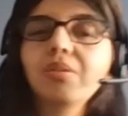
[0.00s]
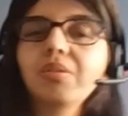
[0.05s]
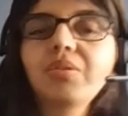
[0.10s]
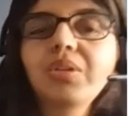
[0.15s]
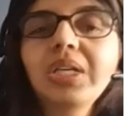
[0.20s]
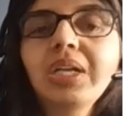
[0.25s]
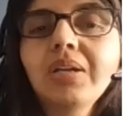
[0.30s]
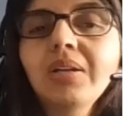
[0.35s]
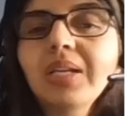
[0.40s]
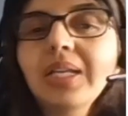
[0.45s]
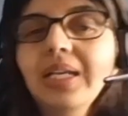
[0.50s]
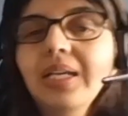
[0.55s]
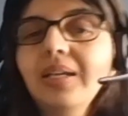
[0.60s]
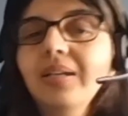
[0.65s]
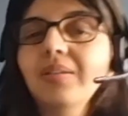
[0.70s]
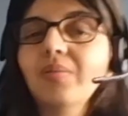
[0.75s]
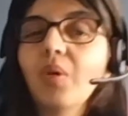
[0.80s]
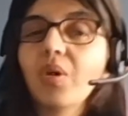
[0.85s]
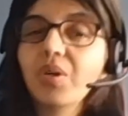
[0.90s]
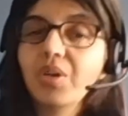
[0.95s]

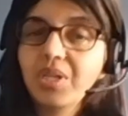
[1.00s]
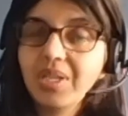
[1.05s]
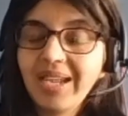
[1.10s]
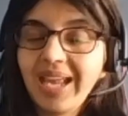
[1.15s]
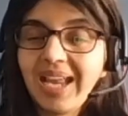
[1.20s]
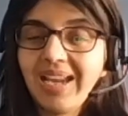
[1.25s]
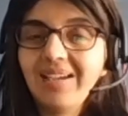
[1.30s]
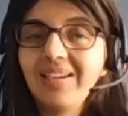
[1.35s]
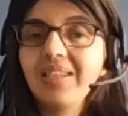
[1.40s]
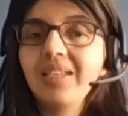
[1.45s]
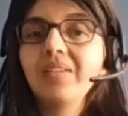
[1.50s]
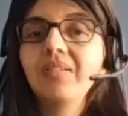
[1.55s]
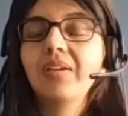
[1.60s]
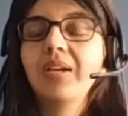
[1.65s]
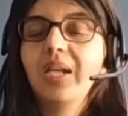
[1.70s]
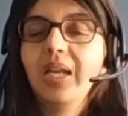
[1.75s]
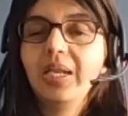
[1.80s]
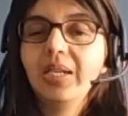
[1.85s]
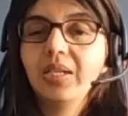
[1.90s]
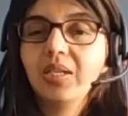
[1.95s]
really or directly
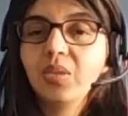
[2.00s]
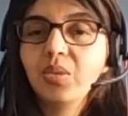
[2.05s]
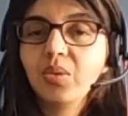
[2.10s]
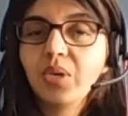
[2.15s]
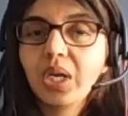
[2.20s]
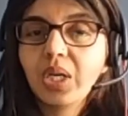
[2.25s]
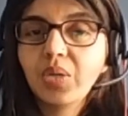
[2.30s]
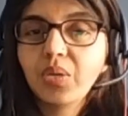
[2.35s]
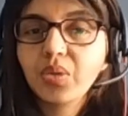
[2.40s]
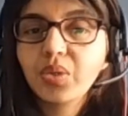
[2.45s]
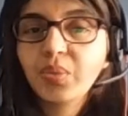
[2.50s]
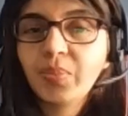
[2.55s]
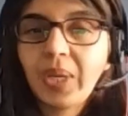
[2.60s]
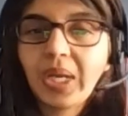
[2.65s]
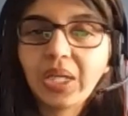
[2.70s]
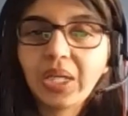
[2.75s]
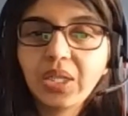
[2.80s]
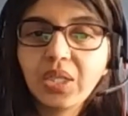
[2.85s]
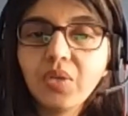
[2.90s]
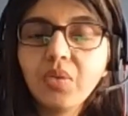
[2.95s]
related to
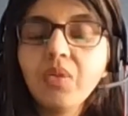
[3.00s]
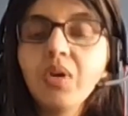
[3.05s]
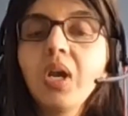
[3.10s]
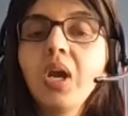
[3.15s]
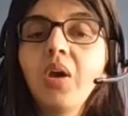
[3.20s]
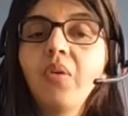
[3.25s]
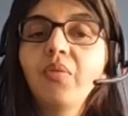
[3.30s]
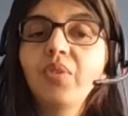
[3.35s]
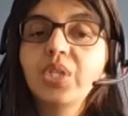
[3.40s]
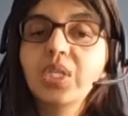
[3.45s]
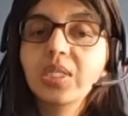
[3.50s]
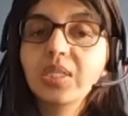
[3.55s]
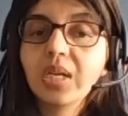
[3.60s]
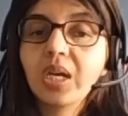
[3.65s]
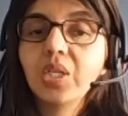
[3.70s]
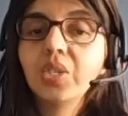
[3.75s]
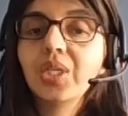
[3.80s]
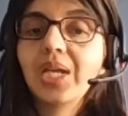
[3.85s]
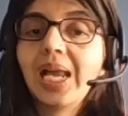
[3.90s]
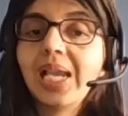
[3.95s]
retrospective, which is
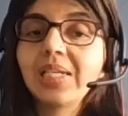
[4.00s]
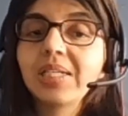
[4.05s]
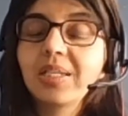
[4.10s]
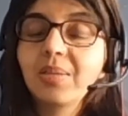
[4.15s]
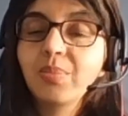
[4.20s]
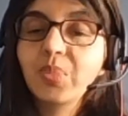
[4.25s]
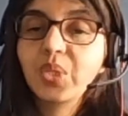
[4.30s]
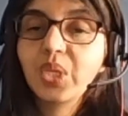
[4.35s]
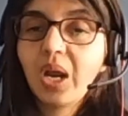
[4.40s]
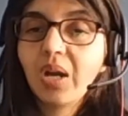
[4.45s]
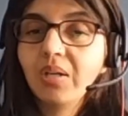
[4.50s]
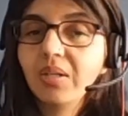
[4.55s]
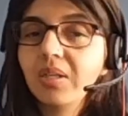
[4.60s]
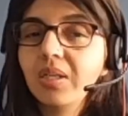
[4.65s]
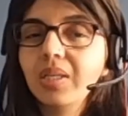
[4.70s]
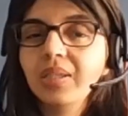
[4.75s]
Agile Team Charter.